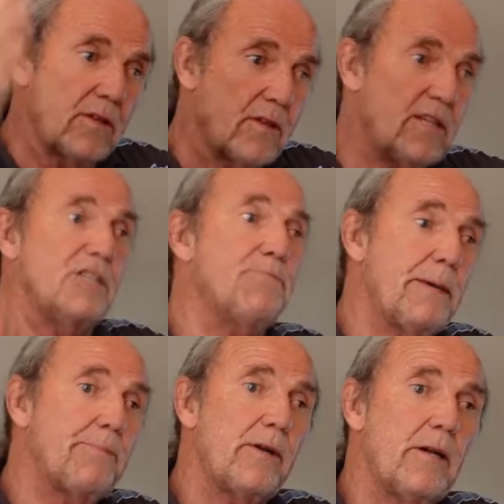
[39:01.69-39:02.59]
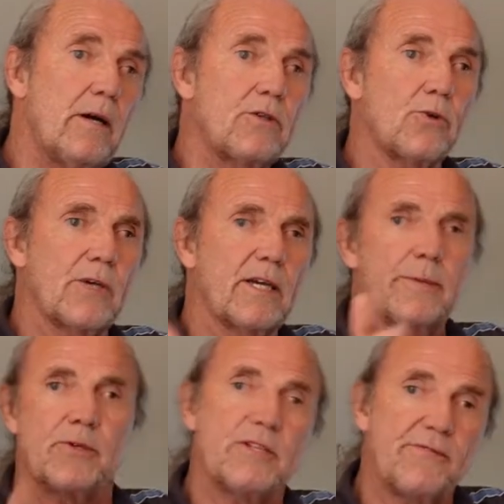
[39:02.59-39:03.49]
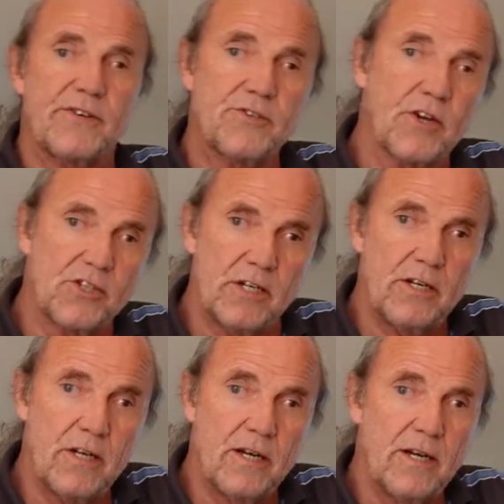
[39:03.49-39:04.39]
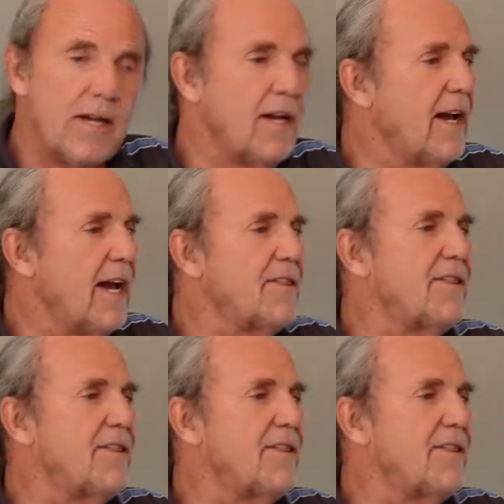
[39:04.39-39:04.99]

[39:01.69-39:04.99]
these people are talking about infrastructure, and